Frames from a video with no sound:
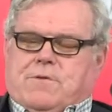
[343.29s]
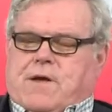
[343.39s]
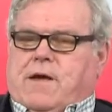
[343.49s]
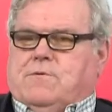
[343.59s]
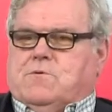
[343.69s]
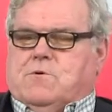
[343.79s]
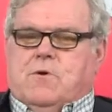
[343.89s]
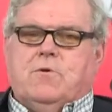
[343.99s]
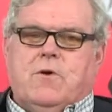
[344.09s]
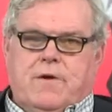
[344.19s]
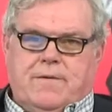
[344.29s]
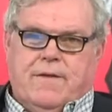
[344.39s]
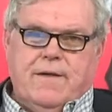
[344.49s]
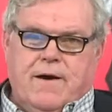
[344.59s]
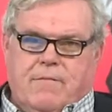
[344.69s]
She is too good
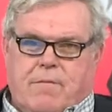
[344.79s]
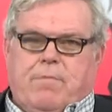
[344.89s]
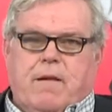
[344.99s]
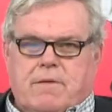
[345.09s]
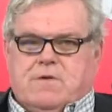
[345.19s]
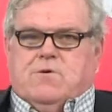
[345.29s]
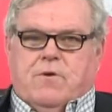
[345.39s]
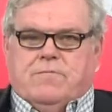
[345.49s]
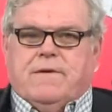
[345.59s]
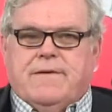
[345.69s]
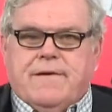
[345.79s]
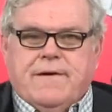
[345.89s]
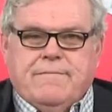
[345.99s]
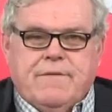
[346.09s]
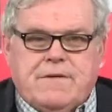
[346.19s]
of a public servant
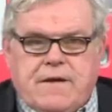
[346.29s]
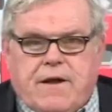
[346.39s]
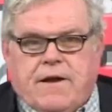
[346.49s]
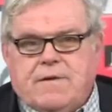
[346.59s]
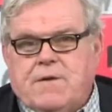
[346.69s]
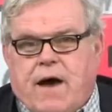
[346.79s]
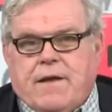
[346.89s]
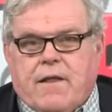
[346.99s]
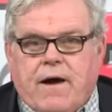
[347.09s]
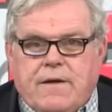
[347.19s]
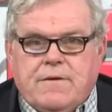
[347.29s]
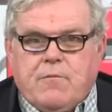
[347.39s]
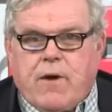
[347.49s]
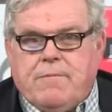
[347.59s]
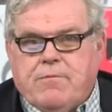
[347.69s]
to sit on the sidelines
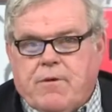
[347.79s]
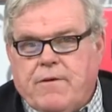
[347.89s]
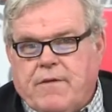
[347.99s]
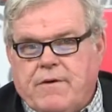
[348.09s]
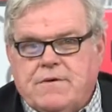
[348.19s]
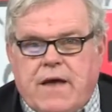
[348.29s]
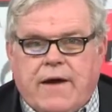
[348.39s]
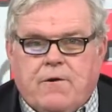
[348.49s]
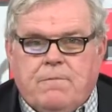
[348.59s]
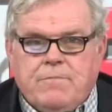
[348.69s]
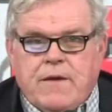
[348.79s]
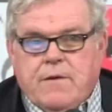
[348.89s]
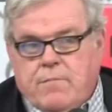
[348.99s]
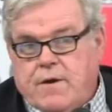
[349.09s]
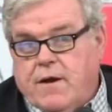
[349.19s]
and wait for another cycle.
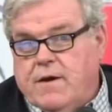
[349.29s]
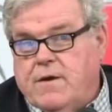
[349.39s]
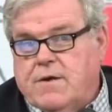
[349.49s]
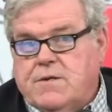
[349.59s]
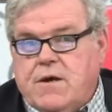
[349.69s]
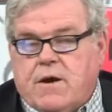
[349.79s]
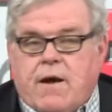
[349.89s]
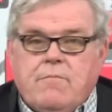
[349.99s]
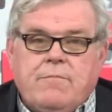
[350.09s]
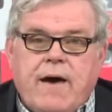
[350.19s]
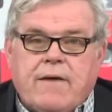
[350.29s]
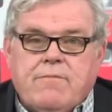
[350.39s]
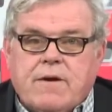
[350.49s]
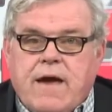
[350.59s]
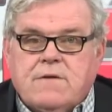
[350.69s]
But, yeah, you can see her coming back
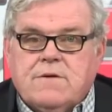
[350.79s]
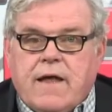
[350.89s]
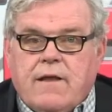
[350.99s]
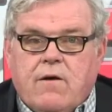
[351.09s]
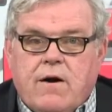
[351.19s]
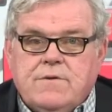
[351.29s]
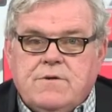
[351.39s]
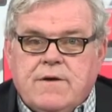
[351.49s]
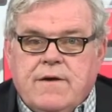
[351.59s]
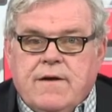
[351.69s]
for council at large.